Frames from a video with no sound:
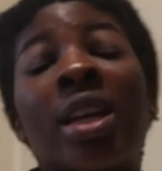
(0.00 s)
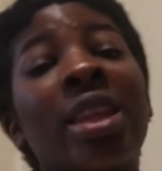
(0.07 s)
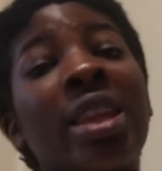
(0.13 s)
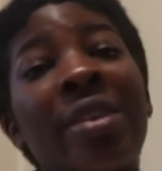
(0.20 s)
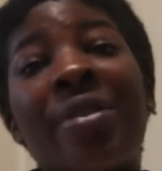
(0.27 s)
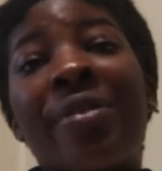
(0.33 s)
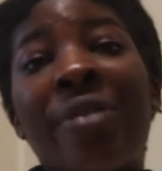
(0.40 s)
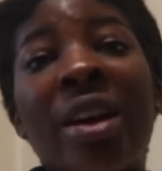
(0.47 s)

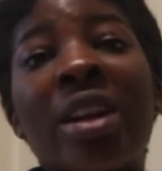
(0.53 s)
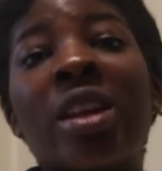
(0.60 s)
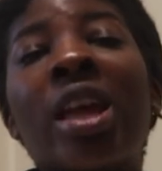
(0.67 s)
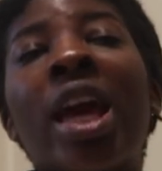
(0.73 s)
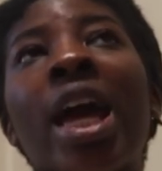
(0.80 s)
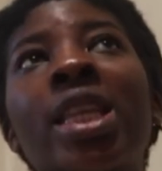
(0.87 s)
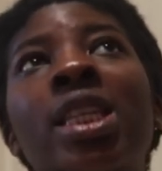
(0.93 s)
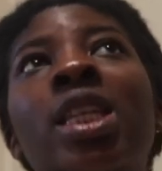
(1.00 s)
They finally
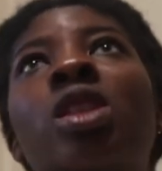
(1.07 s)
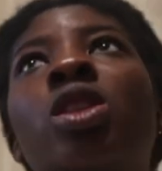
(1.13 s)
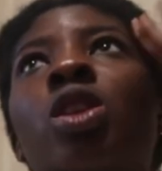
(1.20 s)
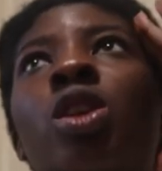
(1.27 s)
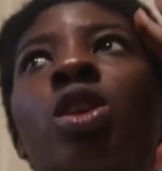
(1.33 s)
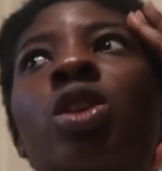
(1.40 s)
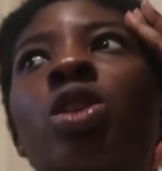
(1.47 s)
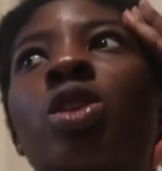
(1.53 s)
ended
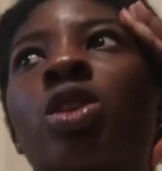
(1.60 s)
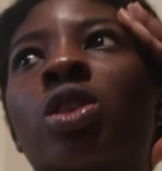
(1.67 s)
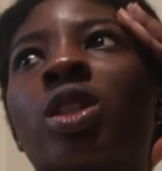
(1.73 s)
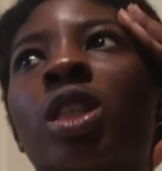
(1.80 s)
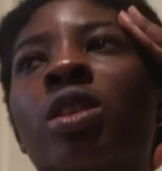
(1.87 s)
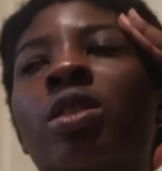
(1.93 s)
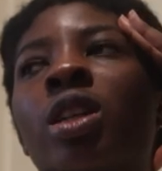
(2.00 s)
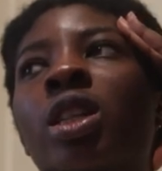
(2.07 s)
the, the
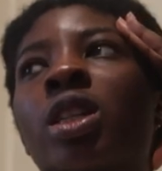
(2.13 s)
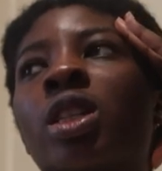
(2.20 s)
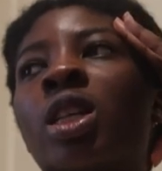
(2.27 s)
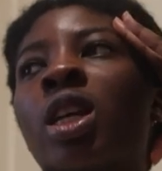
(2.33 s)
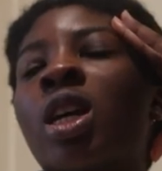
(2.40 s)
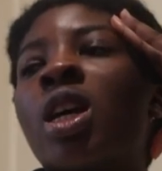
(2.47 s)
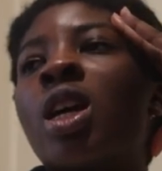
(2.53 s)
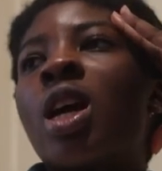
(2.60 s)
series,
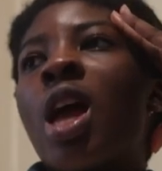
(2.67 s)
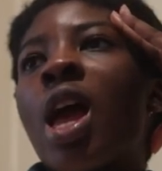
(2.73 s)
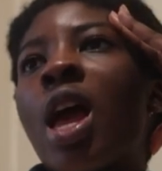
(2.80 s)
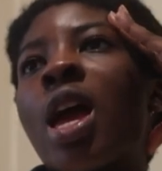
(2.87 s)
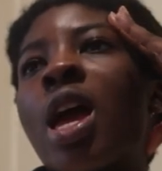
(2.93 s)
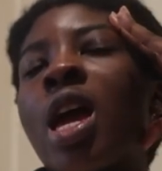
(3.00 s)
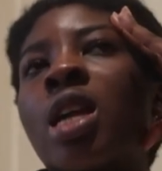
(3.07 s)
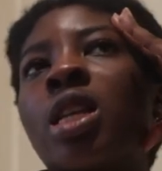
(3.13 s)

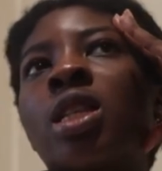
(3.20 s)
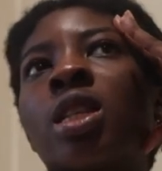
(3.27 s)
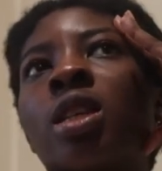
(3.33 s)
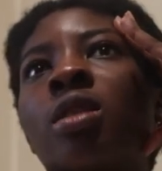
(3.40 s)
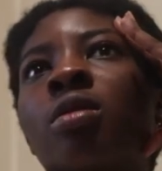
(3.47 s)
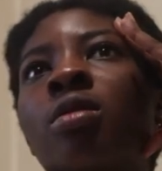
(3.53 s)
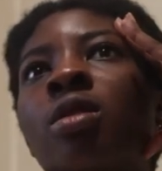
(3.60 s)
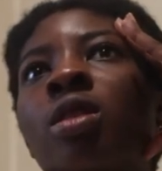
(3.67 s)
and
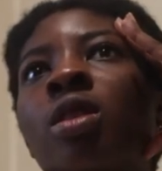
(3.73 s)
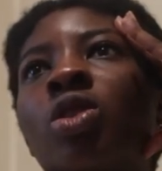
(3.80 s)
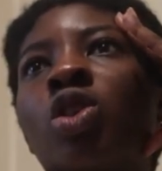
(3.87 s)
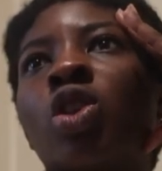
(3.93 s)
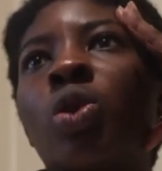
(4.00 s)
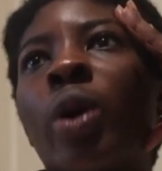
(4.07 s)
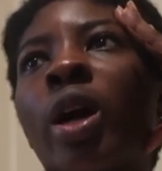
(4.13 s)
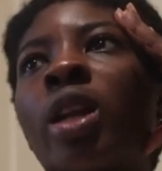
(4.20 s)

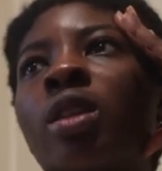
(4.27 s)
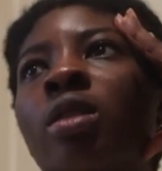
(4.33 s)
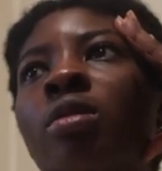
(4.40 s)
you know what?